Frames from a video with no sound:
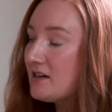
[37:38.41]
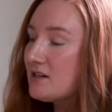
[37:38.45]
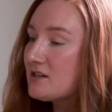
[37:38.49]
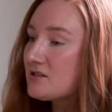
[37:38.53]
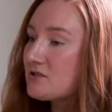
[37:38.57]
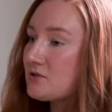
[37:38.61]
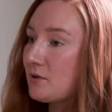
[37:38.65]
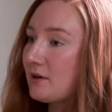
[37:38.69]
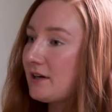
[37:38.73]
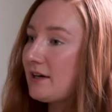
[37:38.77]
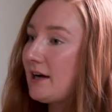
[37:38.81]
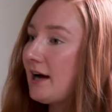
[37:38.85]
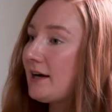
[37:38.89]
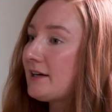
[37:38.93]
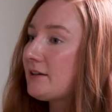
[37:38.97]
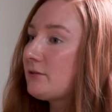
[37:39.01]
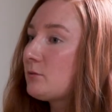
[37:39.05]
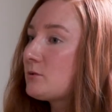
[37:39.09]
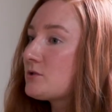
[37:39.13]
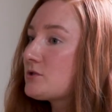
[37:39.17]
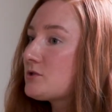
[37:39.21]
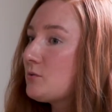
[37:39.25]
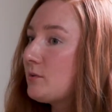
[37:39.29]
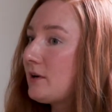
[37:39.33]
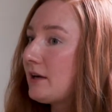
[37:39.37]
So I kind of
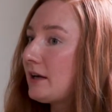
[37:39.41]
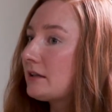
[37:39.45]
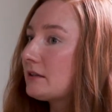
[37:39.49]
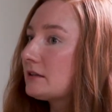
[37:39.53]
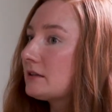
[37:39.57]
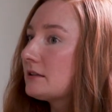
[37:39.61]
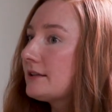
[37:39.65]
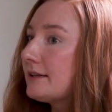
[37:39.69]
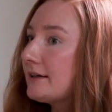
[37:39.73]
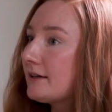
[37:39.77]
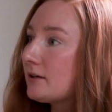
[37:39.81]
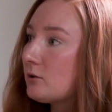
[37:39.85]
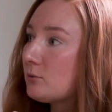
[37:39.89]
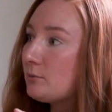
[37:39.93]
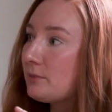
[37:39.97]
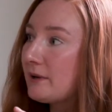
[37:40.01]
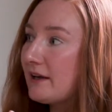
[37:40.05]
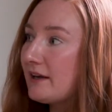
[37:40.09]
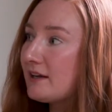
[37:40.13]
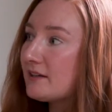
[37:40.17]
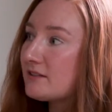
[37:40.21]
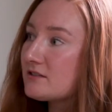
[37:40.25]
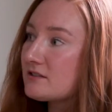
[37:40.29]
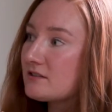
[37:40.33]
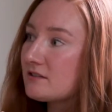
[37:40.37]
was doing a little
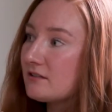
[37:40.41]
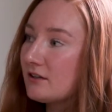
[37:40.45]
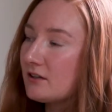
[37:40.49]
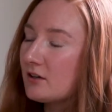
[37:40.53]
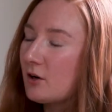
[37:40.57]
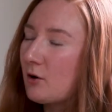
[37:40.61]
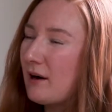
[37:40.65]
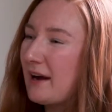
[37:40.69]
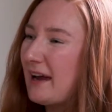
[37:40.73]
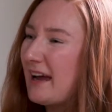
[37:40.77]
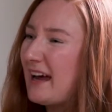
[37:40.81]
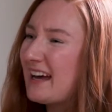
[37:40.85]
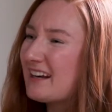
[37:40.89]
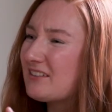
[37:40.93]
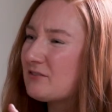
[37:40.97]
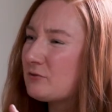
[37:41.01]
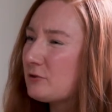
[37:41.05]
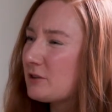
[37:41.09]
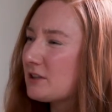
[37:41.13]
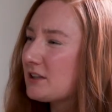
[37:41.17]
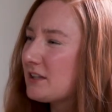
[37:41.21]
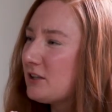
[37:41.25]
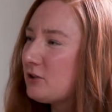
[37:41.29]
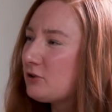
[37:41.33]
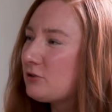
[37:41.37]
bit, I hadn't
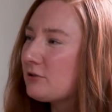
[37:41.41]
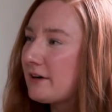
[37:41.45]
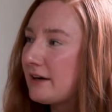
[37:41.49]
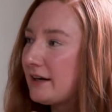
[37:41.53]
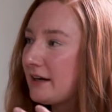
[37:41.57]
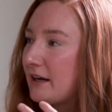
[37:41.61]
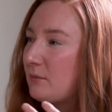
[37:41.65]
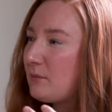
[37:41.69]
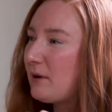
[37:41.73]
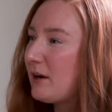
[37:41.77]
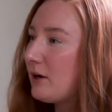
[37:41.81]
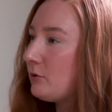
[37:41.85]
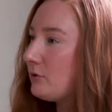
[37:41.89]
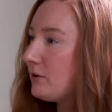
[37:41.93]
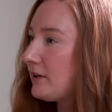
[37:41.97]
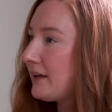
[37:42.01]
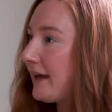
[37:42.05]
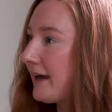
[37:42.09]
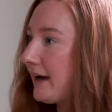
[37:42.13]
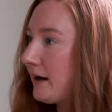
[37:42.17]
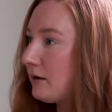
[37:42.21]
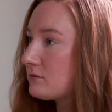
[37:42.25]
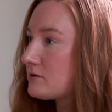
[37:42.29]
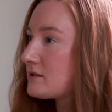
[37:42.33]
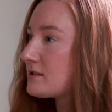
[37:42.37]
really created my own
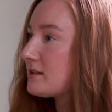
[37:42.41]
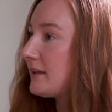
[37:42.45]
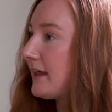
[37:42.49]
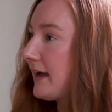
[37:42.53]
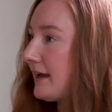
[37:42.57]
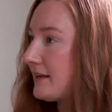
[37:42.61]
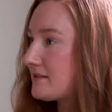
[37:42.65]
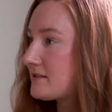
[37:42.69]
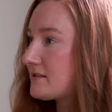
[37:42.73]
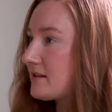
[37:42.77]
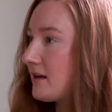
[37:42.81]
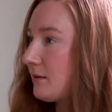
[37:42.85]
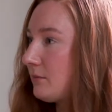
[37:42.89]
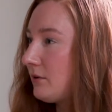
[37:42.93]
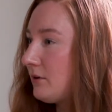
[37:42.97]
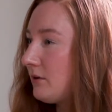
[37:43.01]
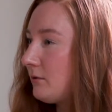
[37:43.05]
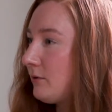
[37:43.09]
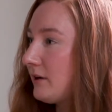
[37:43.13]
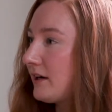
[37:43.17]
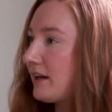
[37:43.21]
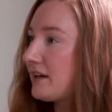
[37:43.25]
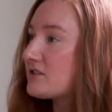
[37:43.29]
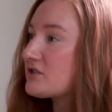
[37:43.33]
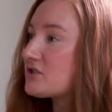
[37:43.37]
accounts last summer
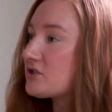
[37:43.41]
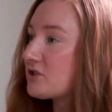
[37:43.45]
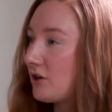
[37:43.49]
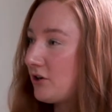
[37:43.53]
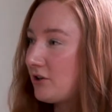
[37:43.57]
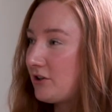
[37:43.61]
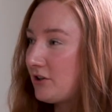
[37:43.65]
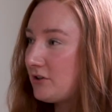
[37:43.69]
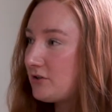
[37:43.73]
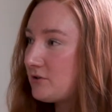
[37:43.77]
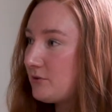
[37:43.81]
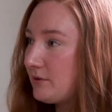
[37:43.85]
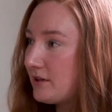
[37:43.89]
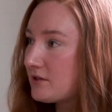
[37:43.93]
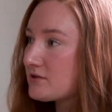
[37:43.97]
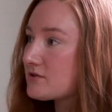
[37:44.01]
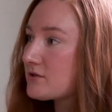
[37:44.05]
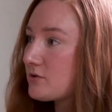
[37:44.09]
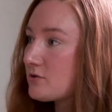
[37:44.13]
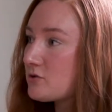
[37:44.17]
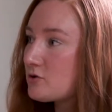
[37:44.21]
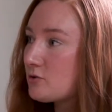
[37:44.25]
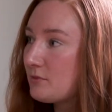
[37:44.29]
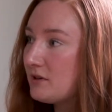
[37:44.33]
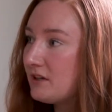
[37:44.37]
when I started doing
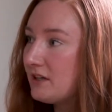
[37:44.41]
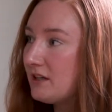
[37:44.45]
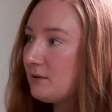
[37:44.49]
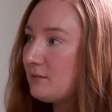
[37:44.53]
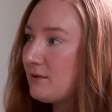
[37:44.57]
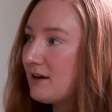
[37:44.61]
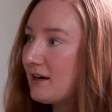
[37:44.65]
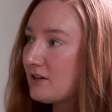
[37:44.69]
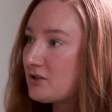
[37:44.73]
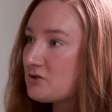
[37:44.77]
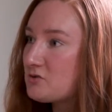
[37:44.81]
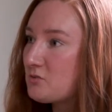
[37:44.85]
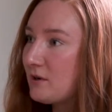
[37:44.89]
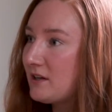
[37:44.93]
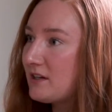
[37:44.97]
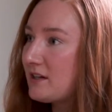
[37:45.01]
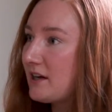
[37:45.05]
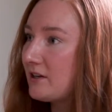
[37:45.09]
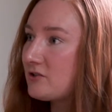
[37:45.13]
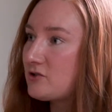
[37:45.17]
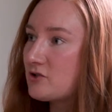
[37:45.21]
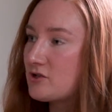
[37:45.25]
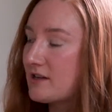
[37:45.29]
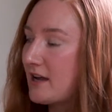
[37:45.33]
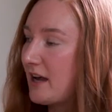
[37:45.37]
social media management.
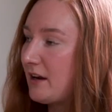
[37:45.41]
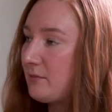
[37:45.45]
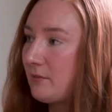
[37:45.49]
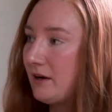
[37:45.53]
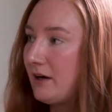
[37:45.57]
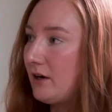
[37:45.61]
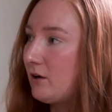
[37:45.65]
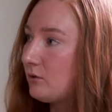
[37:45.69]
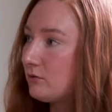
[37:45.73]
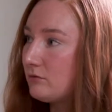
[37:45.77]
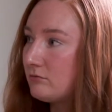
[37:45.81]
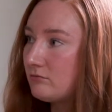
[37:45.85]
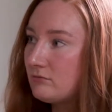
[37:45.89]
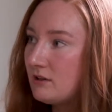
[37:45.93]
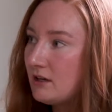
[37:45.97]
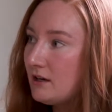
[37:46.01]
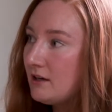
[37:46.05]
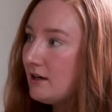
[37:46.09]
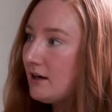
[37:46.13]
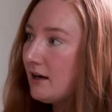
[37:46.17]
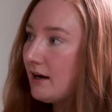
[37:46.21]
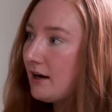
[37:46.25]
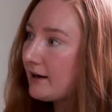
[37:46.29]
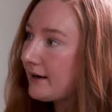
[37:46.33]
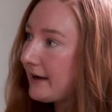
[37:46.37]
I just had my own
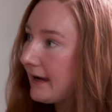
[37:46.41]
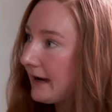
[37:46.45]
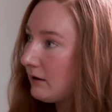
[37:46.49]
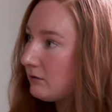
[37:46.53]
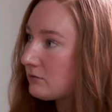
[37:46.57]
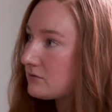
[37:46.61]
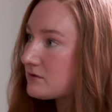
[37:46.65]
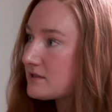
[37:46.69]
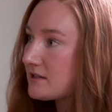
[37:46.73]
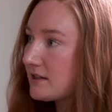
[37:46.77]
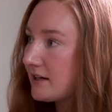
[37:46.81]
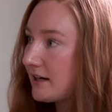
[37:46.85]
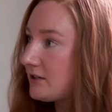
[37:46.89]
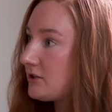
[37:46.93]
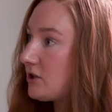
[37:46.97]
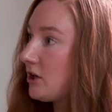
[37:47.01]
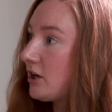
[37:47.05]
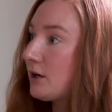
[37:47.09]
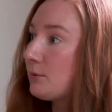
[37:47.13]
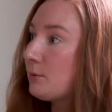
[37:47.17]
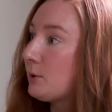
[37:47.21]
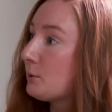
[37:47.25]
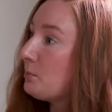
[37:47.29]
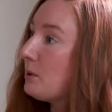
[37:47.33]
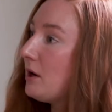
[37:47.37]
accounts that I
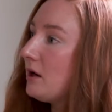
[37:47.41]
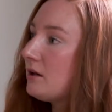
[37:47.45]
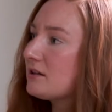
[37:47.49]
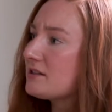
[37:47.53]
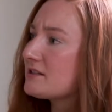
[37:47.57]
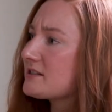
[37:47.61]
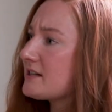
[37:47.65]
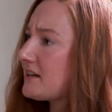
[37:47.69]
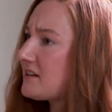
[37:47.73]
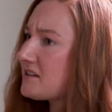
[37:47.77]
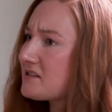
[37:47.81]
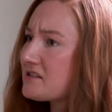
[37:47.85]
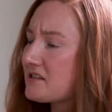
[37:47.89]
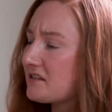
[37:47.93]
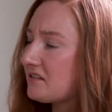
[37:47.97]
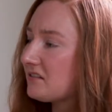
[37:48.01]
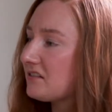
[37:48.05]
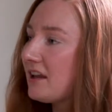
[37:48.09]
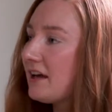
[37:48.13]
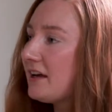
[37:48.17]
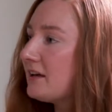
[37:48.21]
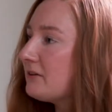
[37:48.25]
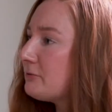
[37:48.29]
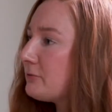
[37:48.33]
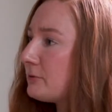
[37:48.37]
talk about politics and
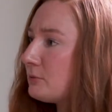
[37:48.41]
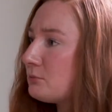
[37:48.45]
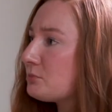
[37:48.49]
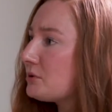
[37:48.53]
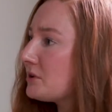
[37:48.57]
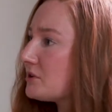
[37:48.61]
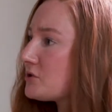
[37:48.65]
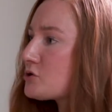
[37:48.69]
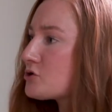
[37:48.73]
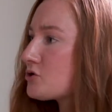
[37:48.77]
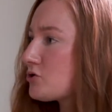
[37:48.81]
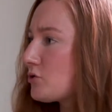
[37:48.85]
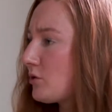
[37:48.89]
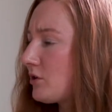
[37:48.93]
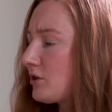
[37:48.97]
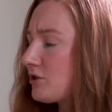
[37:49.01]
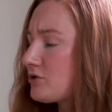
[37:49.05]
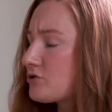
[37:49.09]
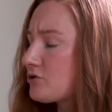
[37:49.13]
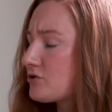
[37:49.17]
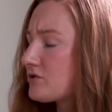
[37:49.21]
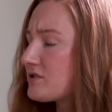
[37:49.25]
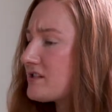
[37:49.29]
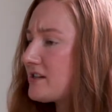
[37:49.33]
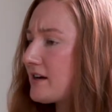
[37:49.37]
life and Prince
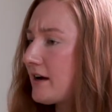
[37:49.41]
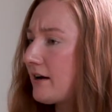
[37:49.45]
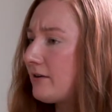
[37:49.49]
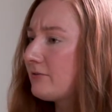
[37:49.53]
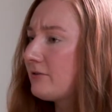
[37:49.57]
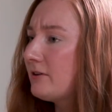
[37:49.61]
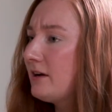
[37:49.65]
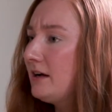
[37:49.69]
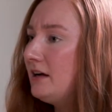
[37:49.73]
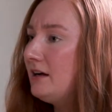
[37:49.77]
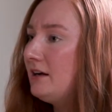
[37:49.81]
George and stuff.